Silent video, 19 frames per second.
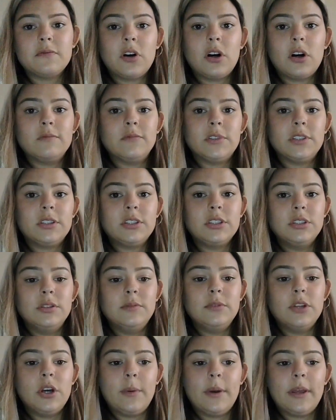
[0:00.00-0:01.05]
involved, just
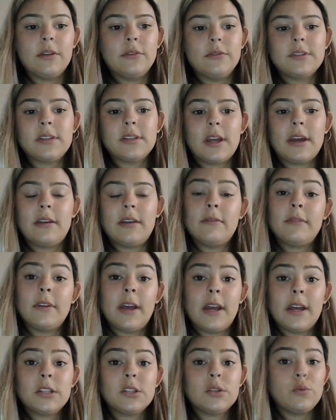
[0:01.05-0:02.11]
knowing those side
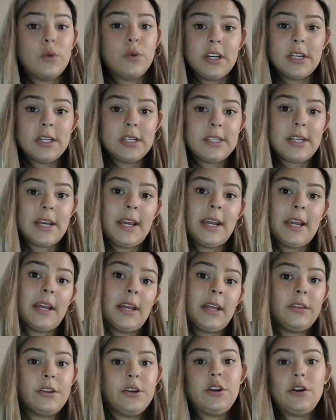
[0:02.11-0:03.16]
effects, when to take
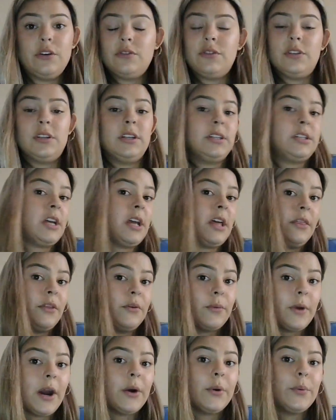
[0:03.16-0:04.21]
it, the dosage, and
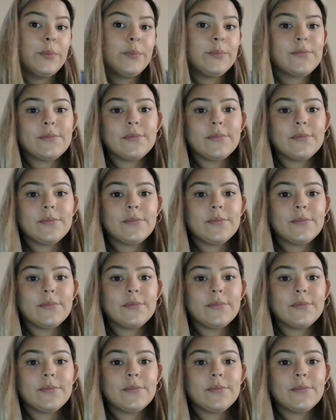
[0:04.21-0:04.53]
the route.